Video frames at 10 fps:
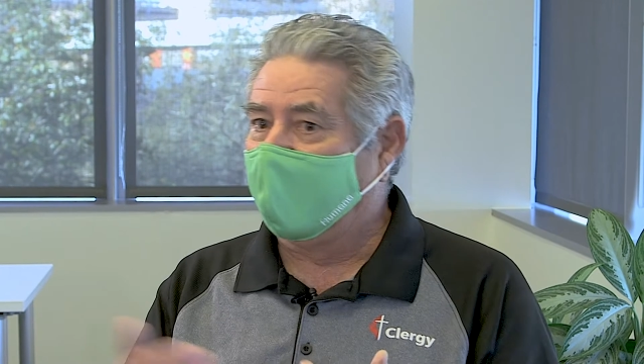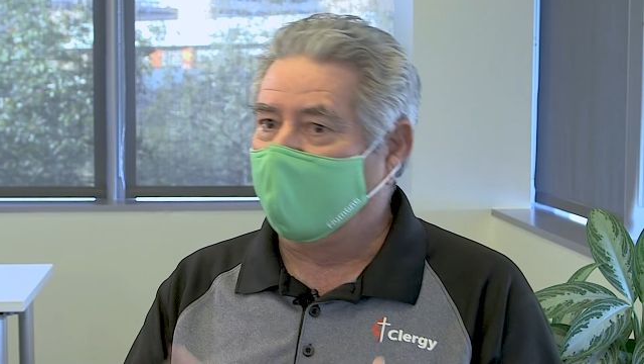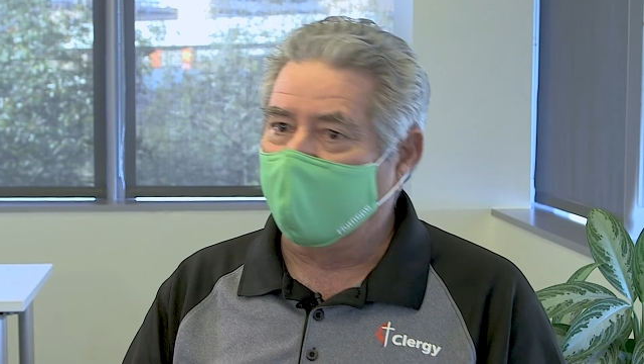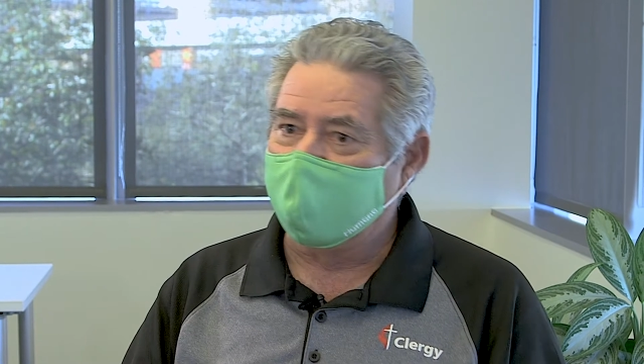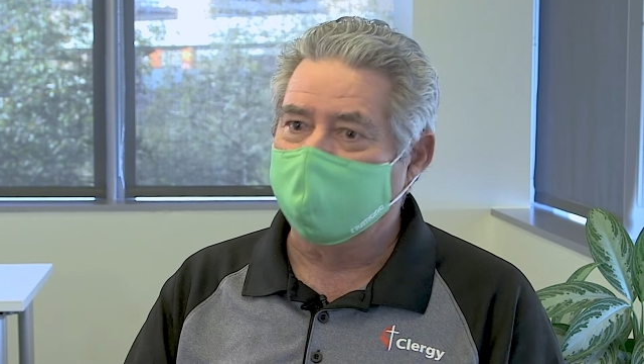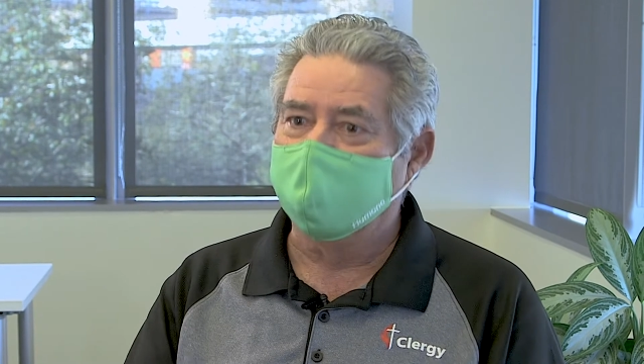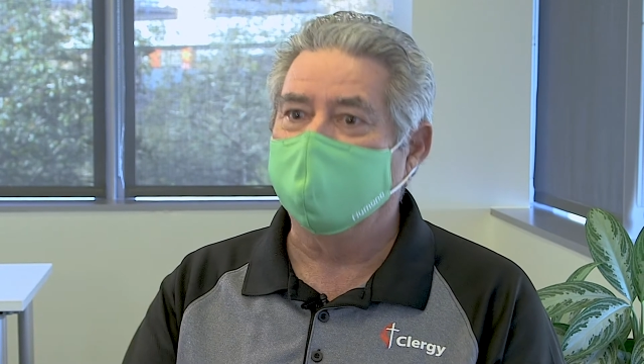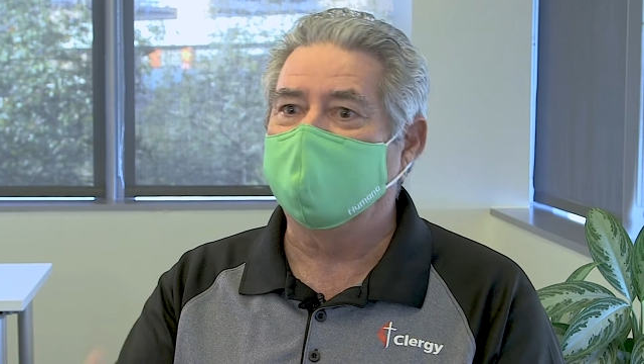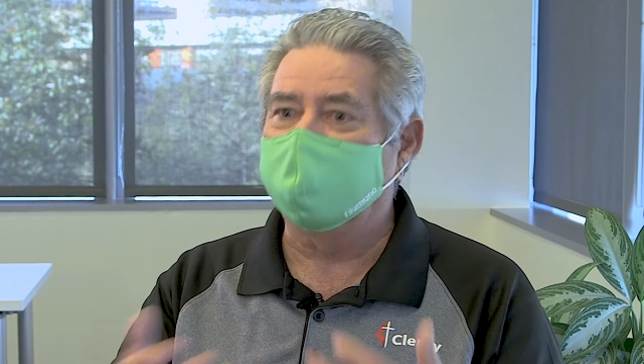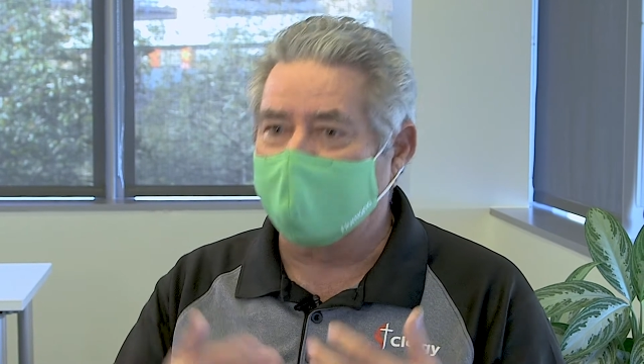And when you
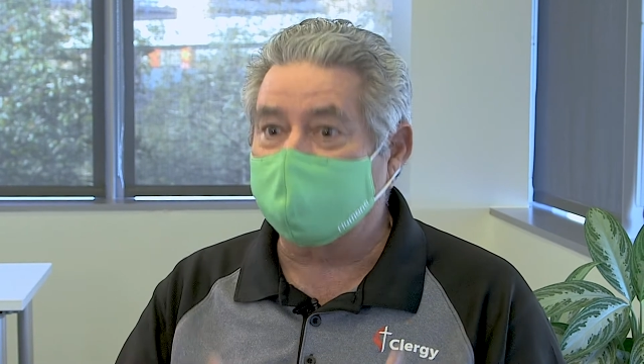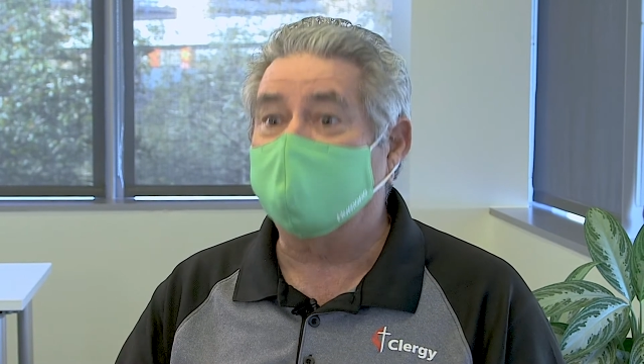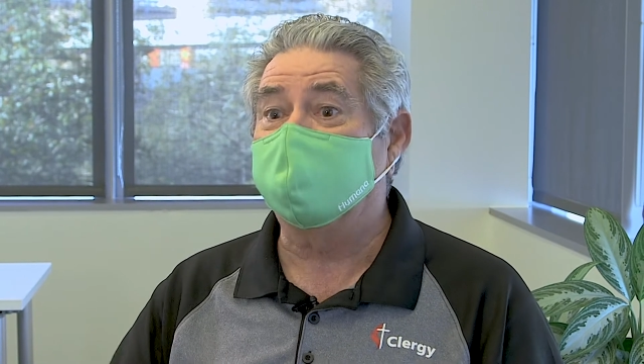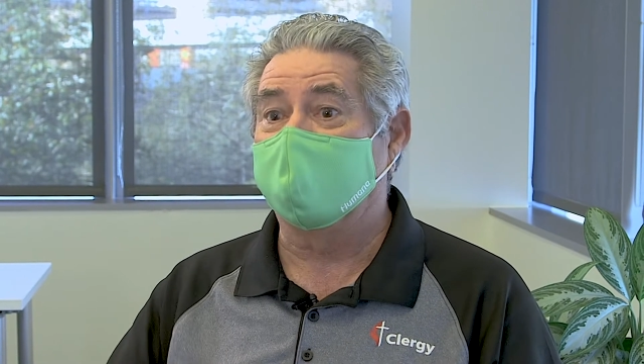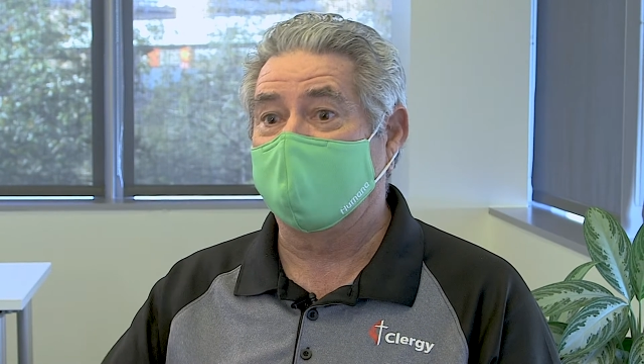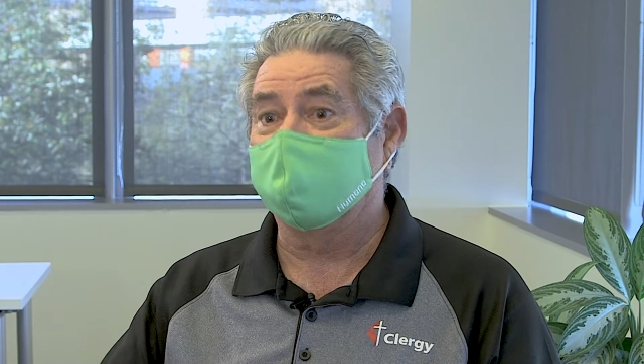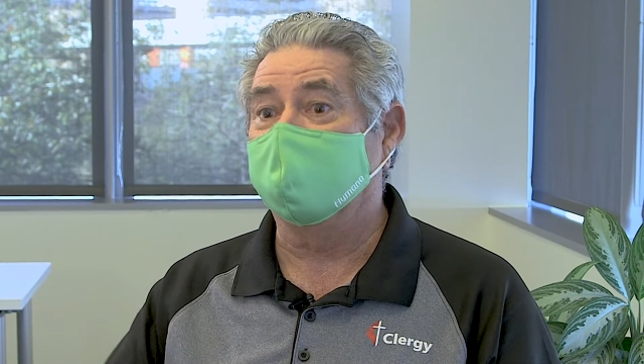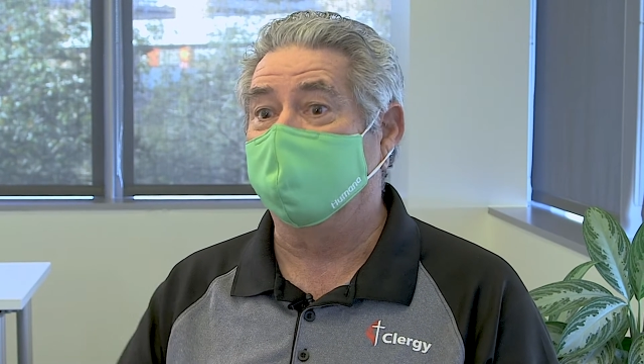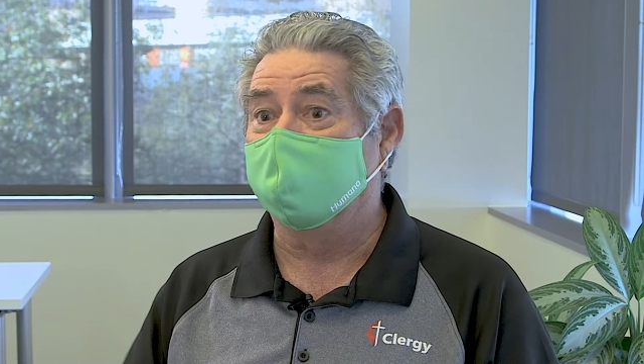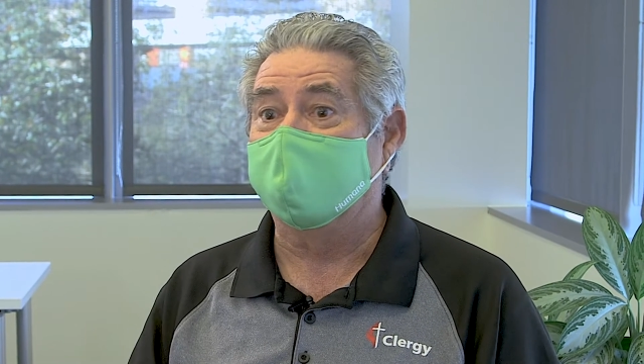do this, that's what you're
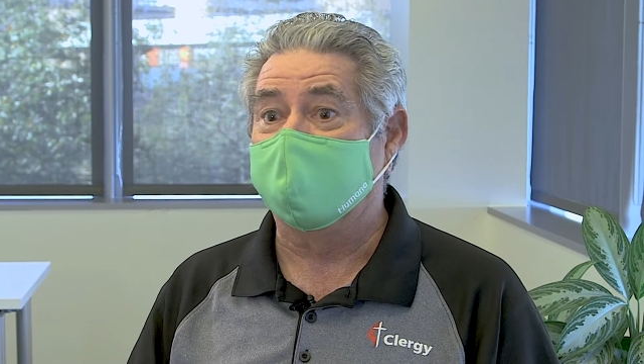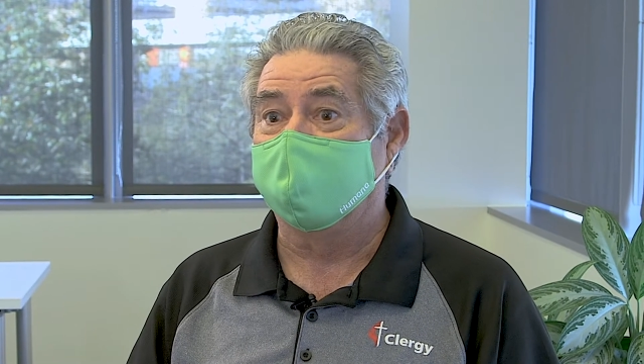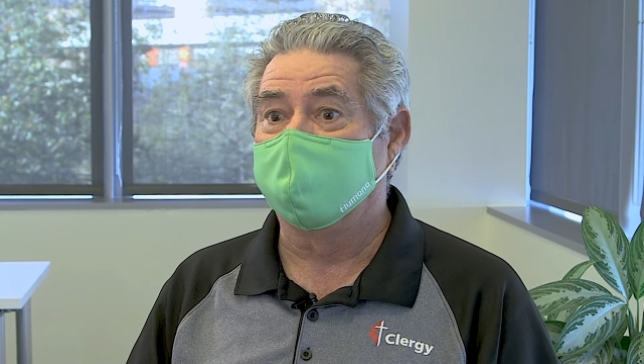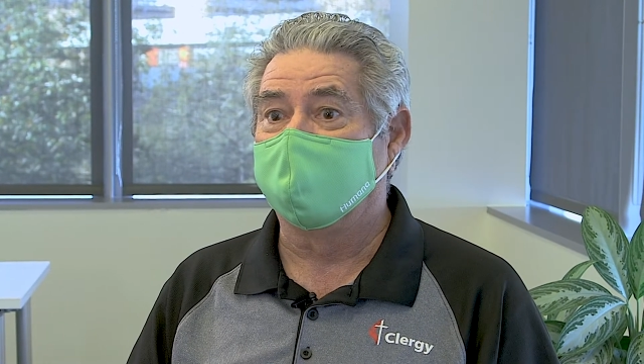actually doing.